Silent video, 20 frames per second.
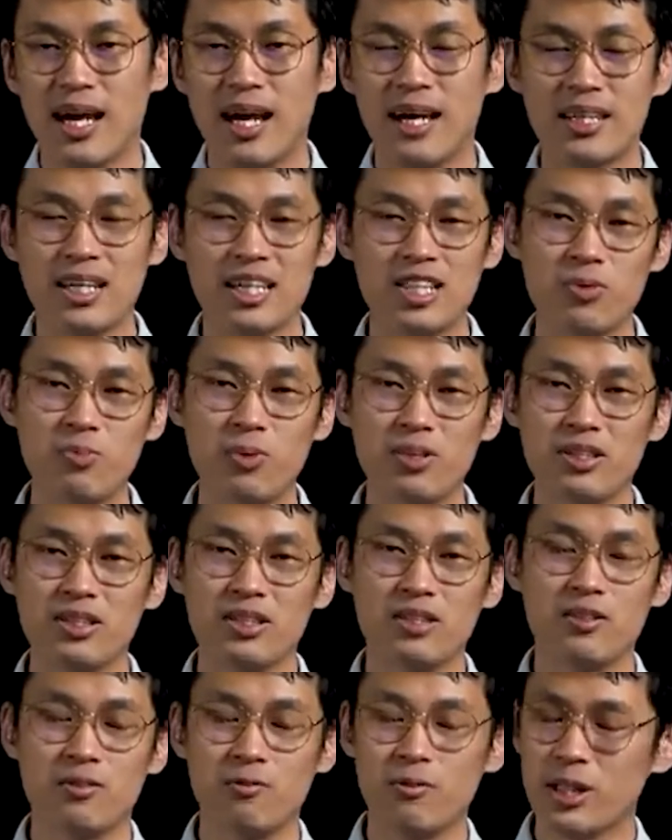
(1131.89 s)
and I
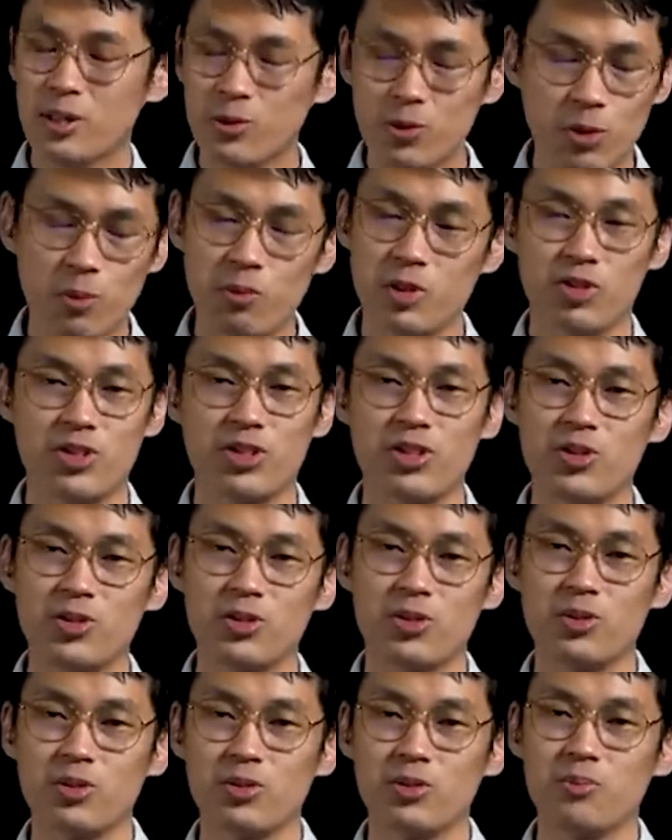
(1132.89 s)
spotted a very good
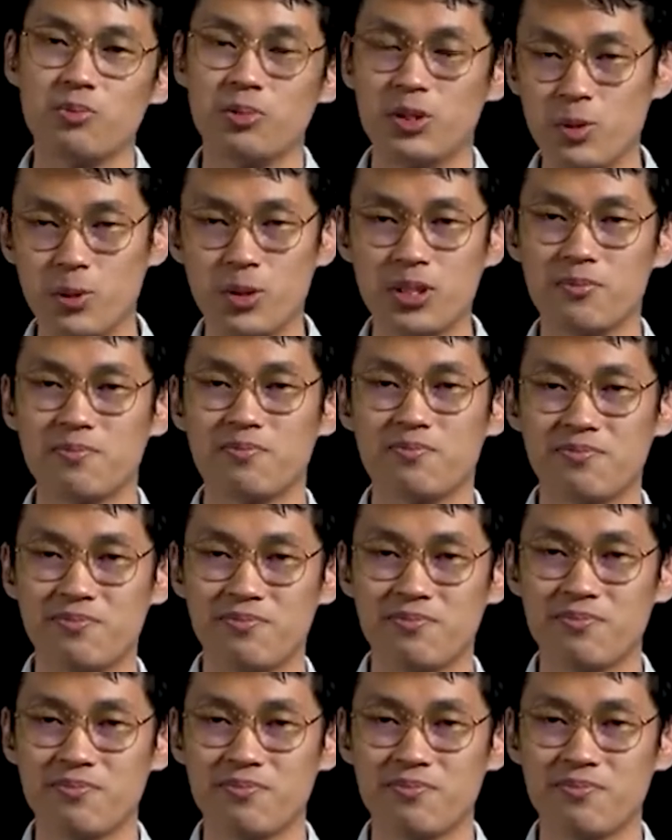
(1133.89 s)
opportunity to be doing.